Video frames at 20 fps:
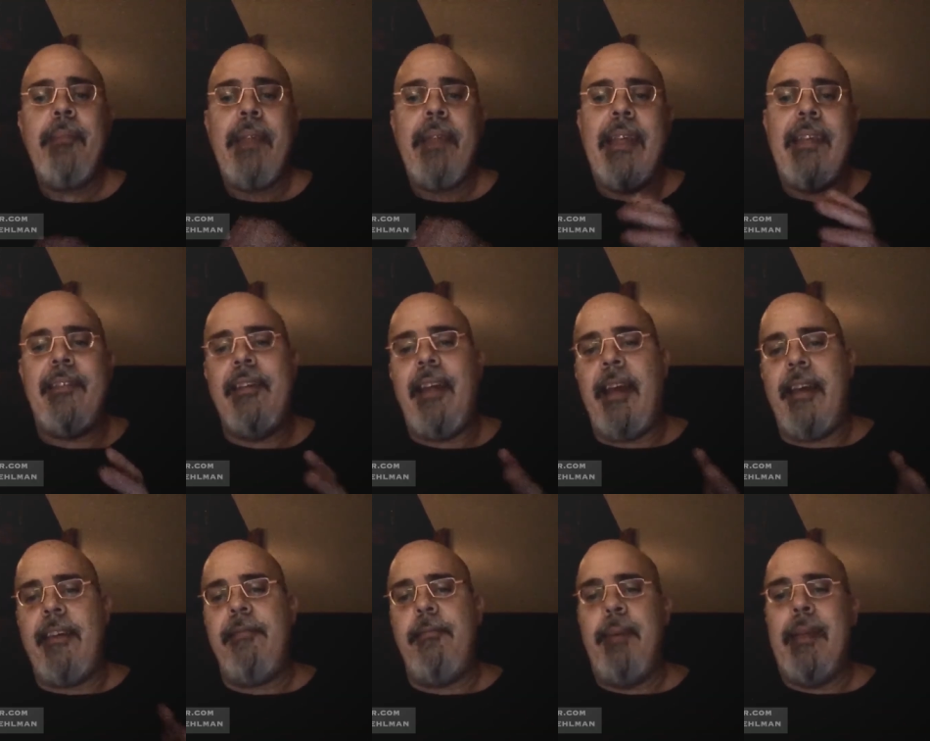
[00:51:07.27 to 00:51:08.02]
His
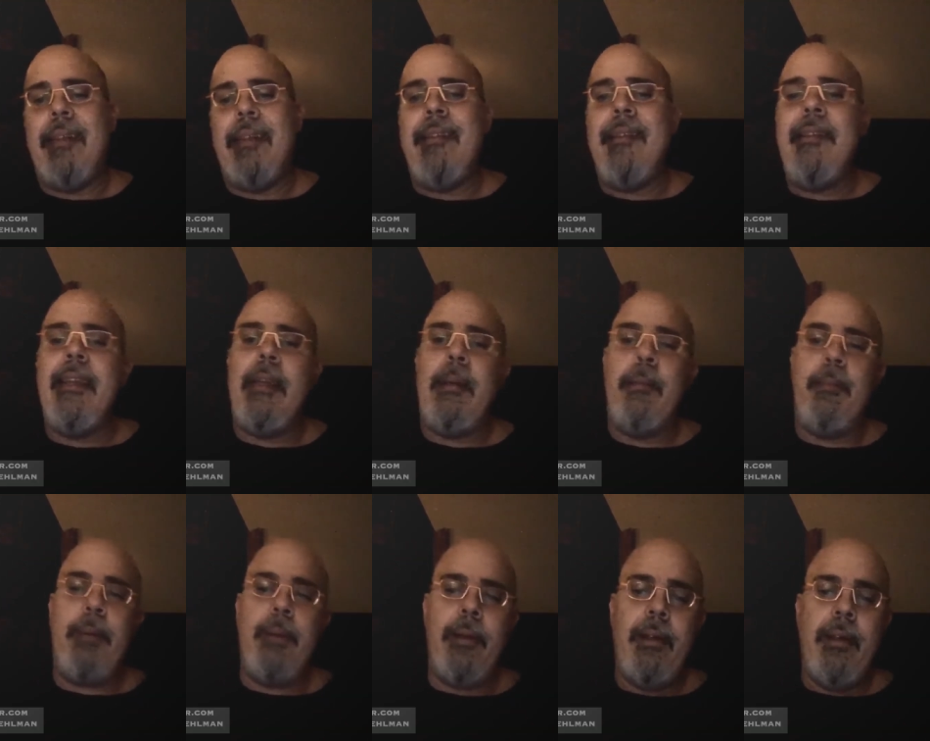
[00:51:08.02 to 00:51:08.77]
knife bit
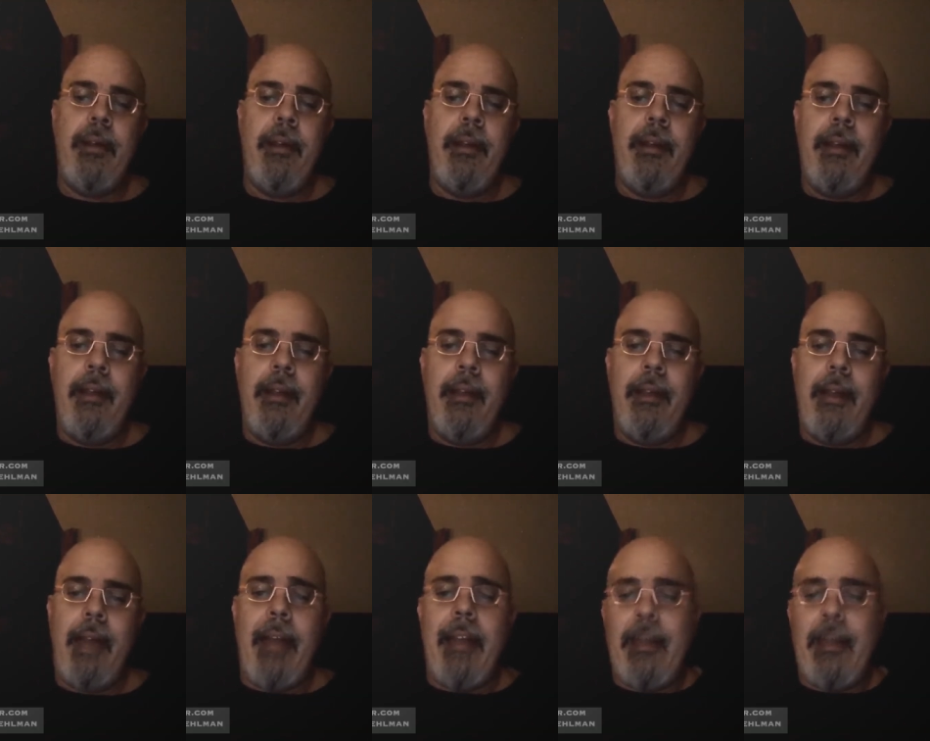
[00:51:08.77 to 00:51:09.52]
deep,
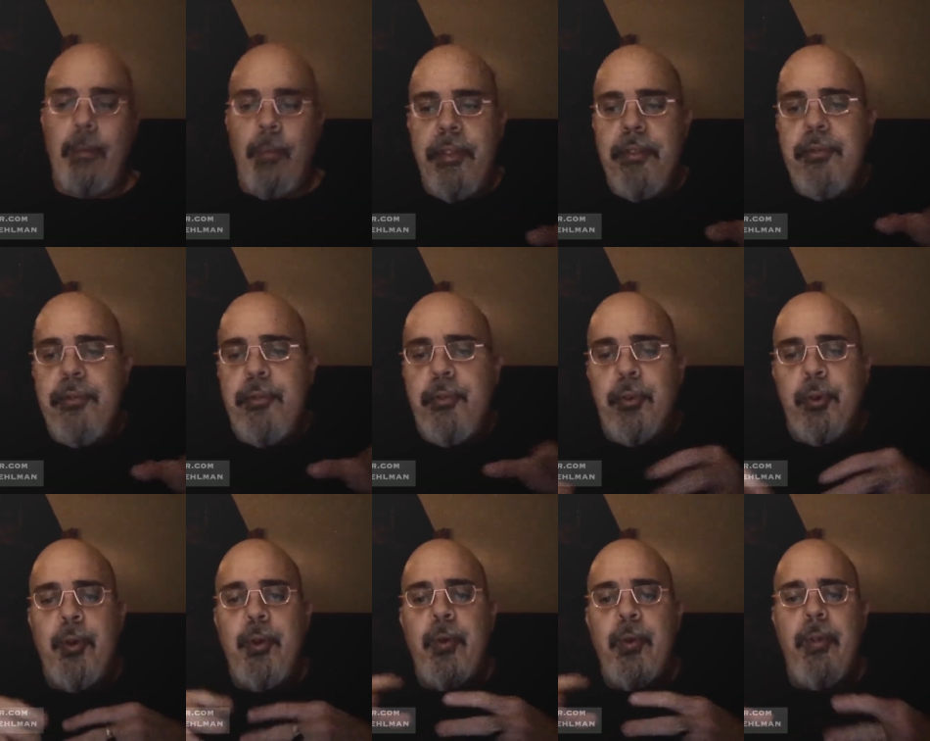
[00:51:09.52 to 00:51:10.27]
and it
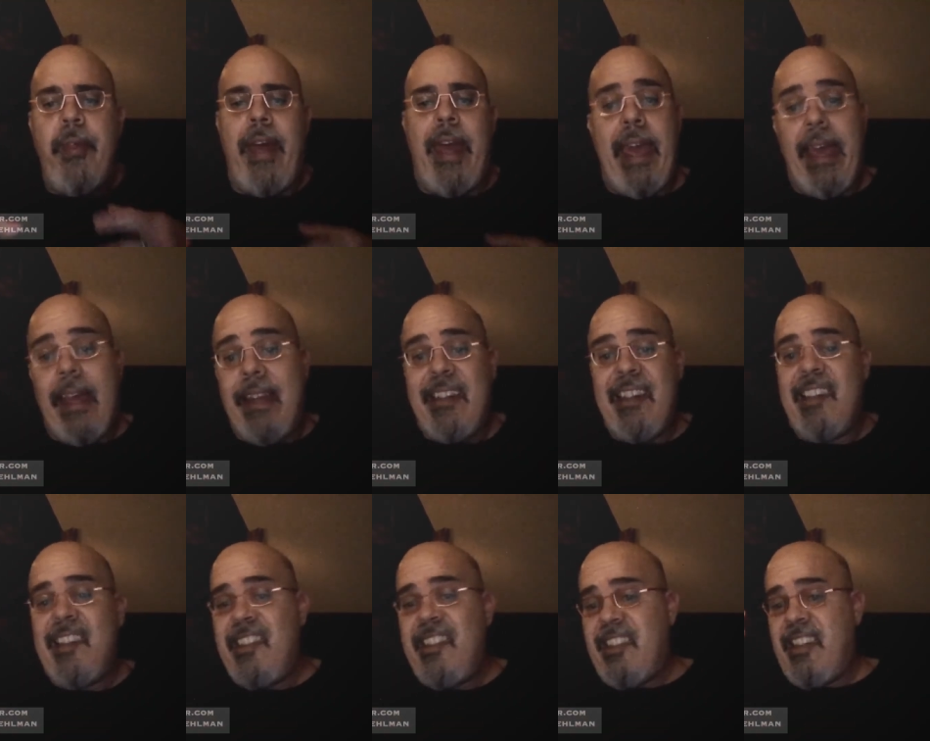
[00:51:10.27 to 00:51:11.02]
withdrew the hand
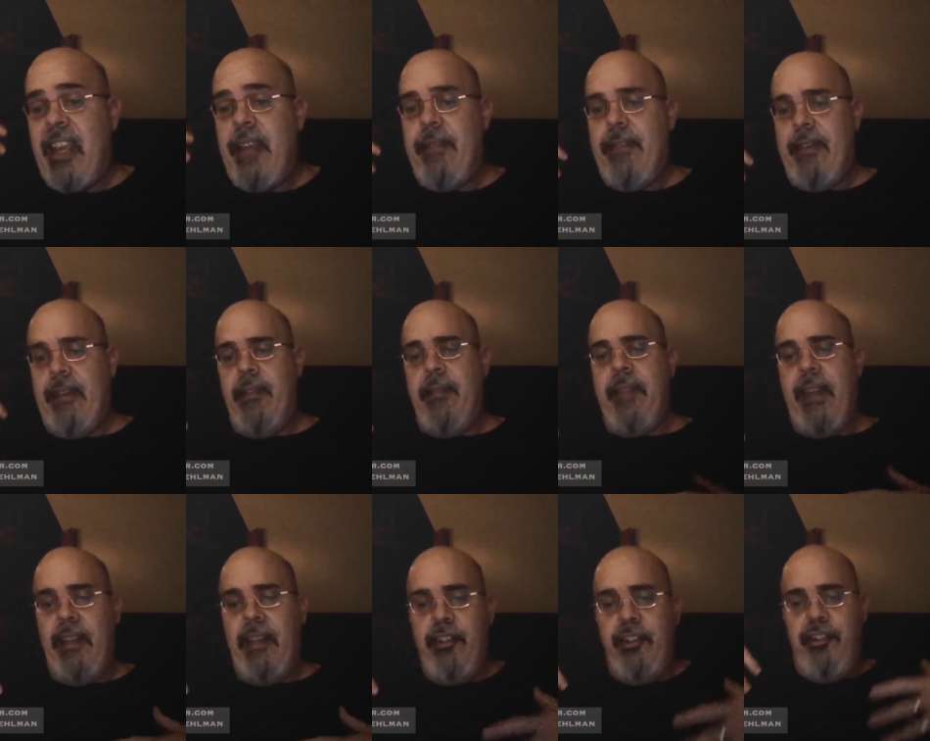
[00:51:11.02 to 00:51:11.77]
to save it,
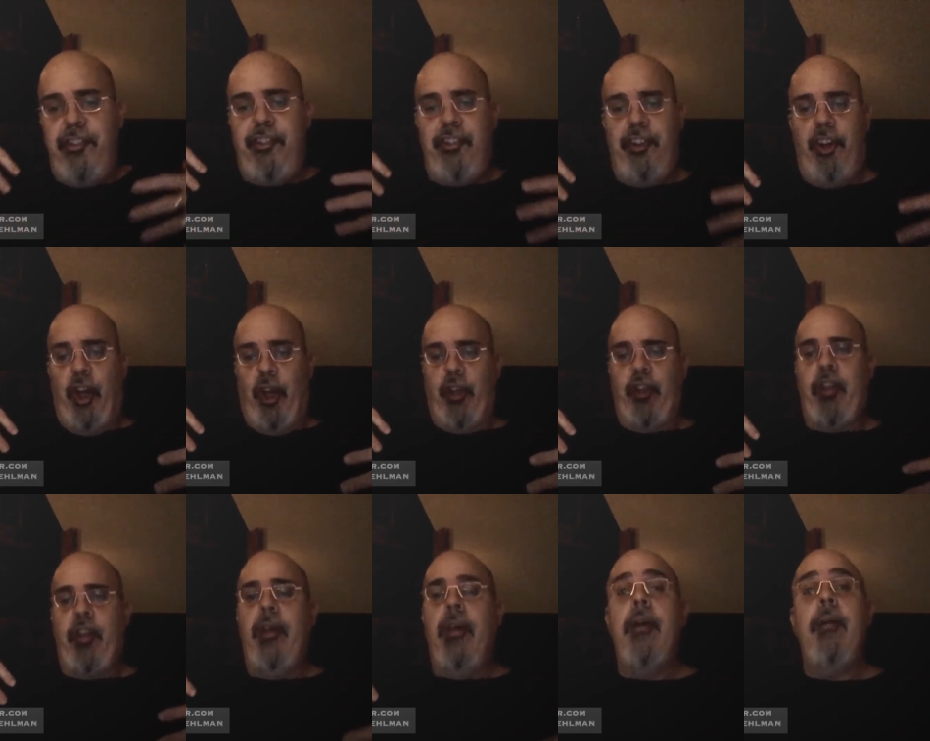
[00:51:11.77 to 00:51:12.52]
then
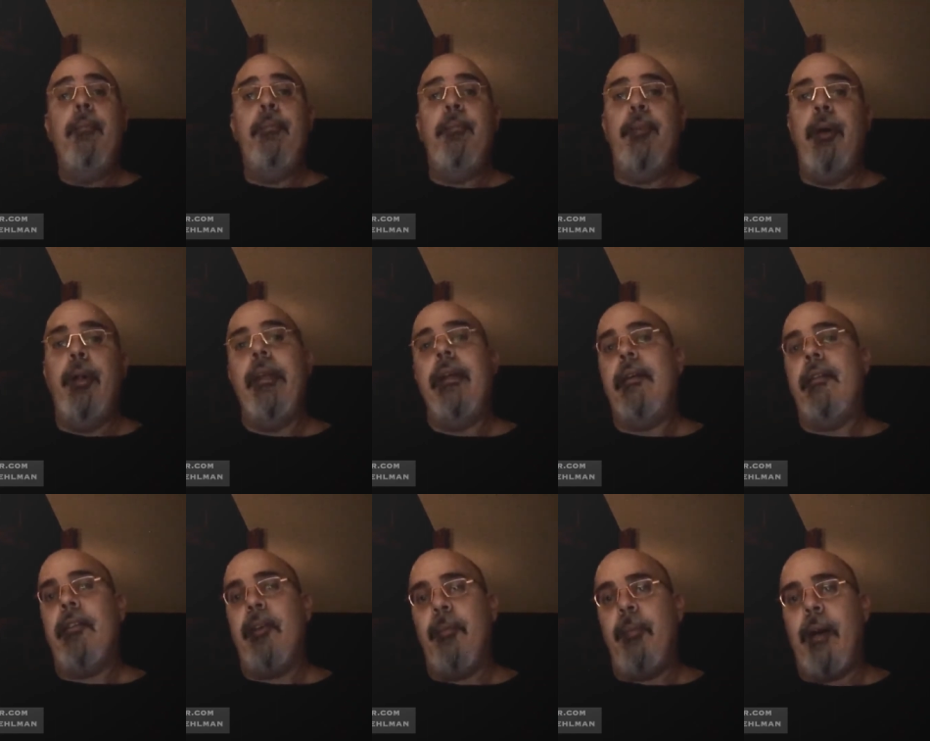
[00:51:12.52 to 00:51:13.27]
jerked,
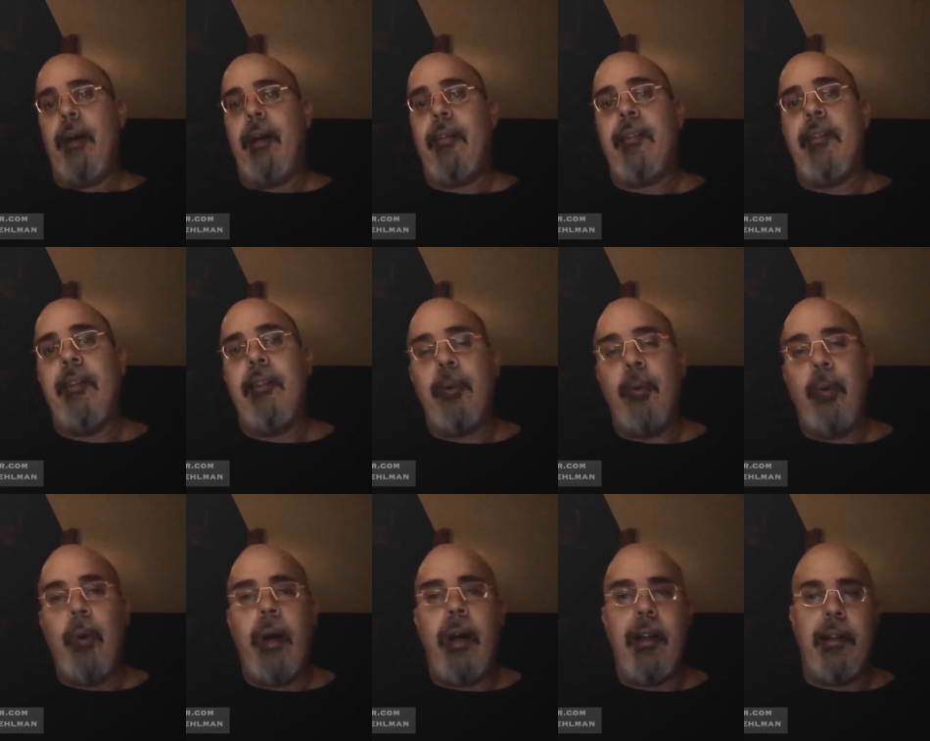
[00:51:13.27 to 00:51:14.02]
pulling Tomas
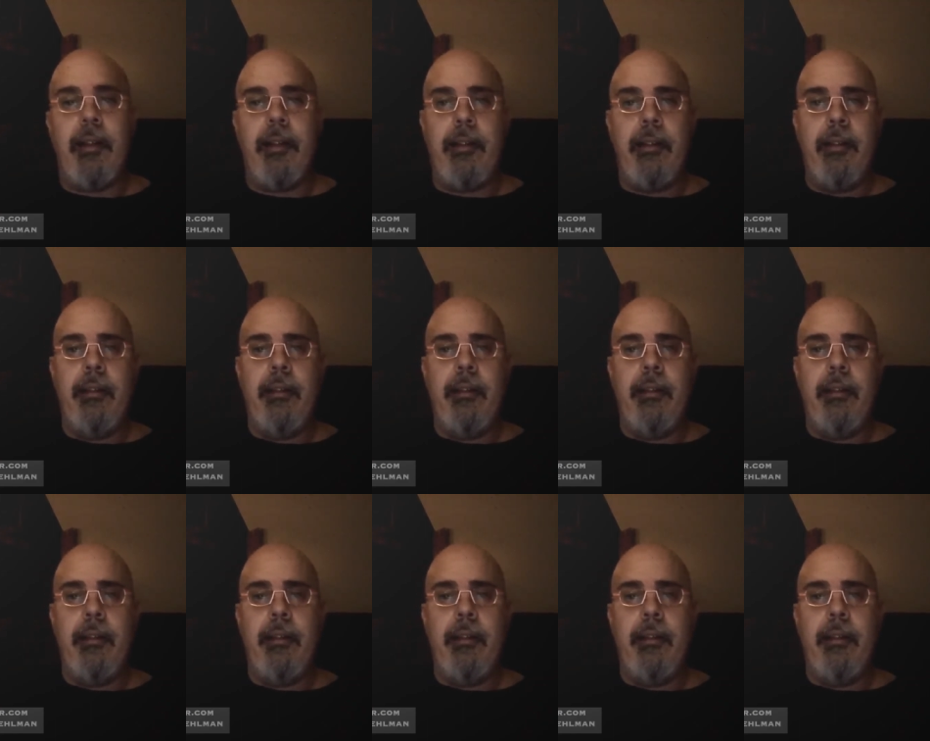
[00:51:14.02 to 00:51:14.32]
underwater.